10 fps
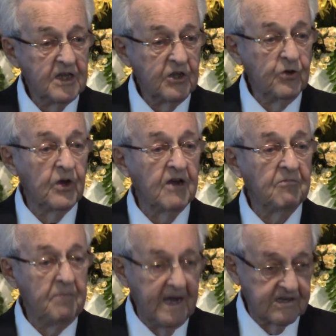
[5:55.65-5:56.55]
You
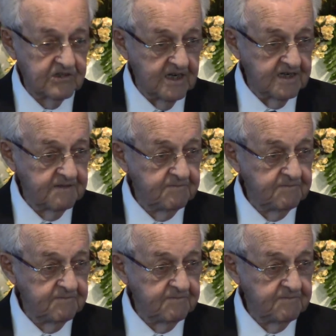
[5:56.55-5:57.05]
have backslid.